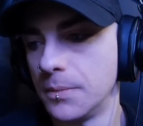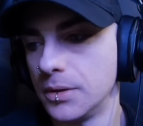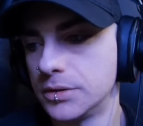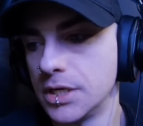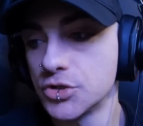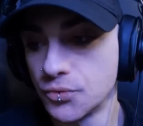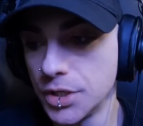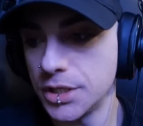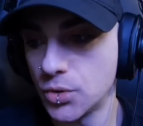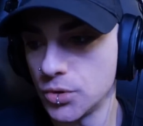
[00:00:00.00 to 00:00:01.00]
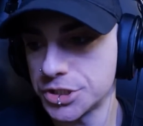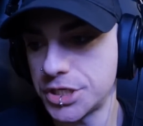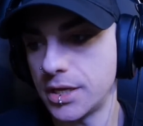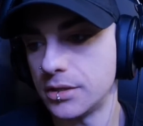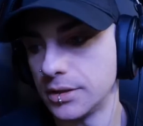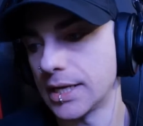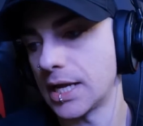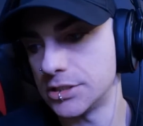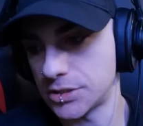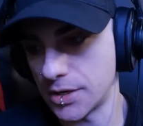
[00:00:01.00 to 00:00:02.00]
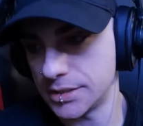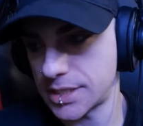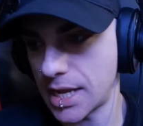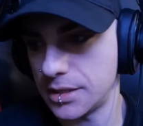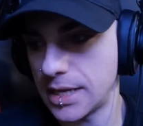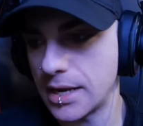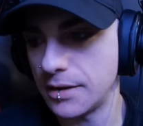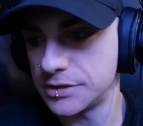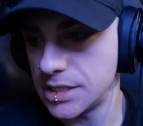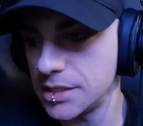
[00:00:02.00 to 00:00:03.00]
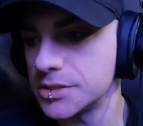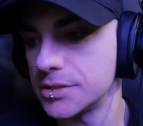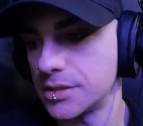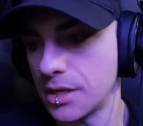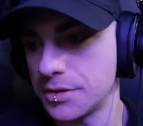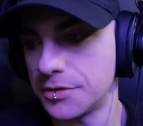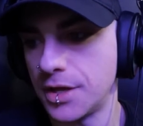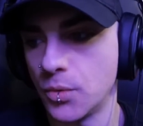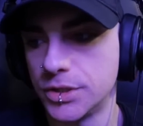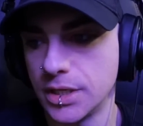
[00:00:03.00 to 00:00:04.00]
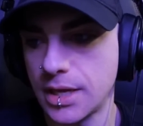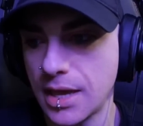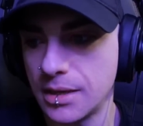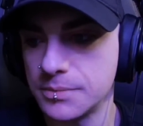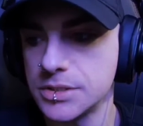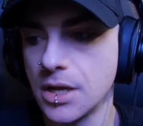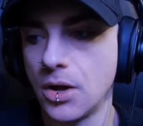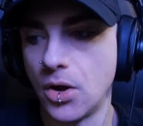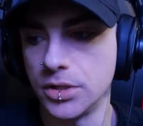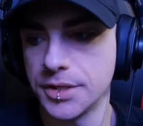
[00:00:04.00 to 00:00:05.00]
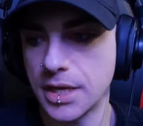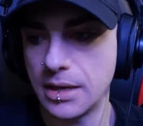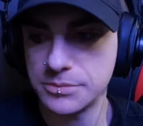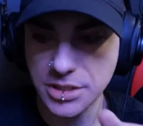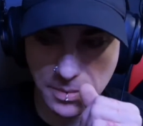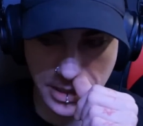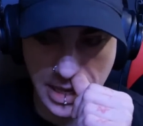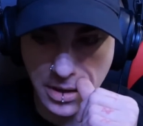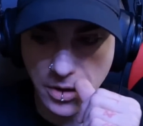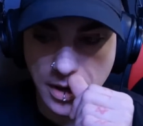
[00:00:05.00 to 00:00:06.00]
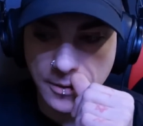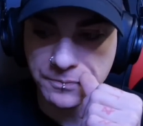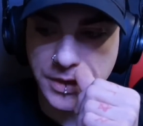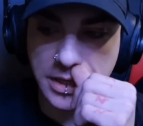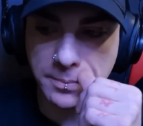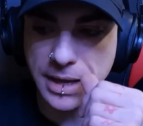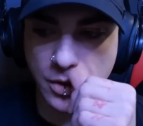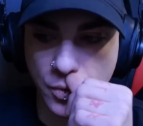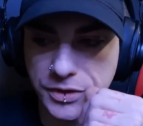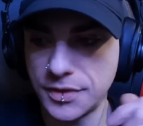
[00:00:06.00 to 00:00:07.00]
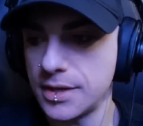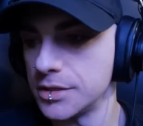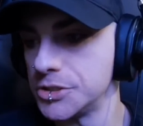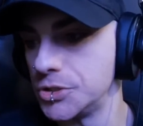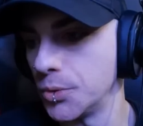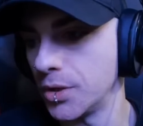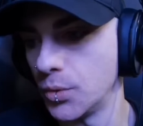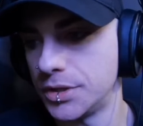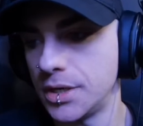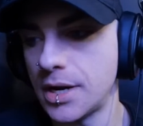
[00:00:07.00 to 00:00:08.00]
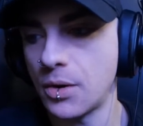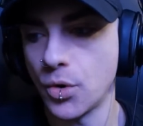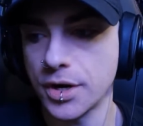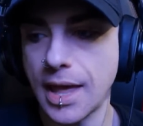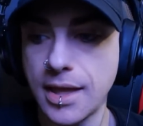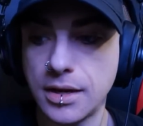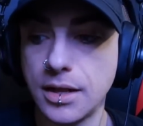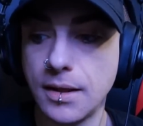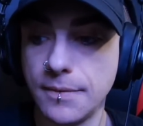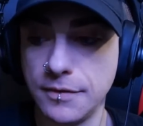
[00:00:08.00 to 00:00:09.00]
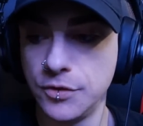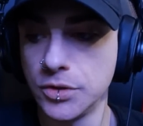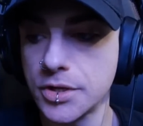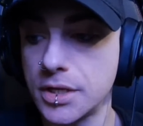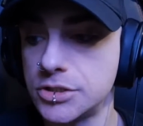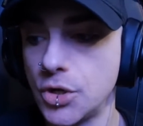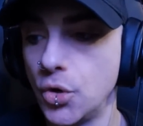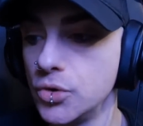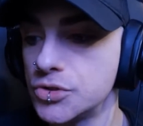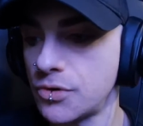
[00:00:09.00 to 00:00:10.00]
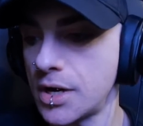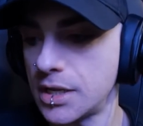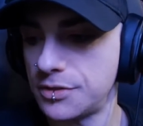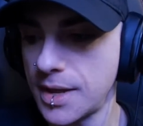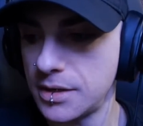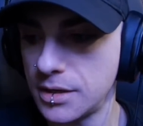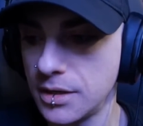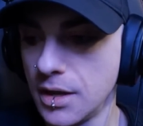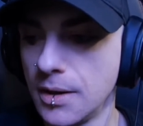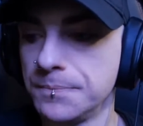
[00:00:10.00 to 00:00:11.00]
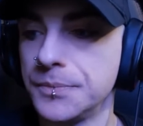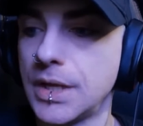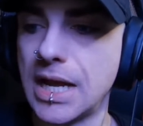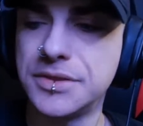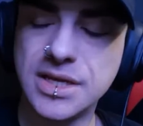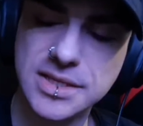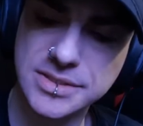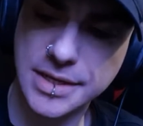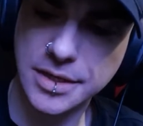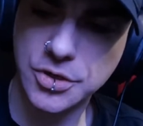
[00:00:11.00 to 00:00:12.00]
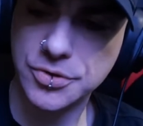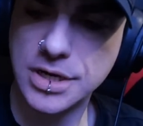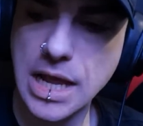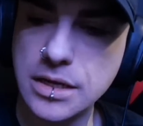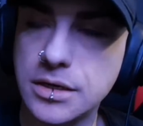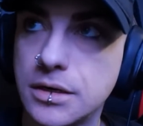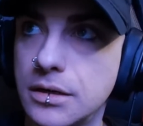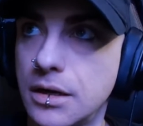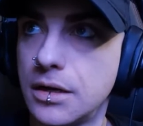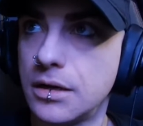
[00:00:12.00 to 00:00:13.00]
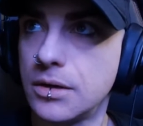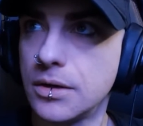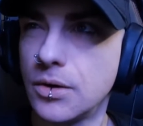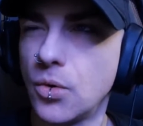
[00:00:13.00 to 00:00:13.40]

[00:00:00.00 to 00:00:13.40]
There's really cool shit. Like I started saying, the NFTs is another thing with the games, all of the games coming out. Think about what Theta's doing with their network. And if you look into who's running Theta, I think it's like a creator or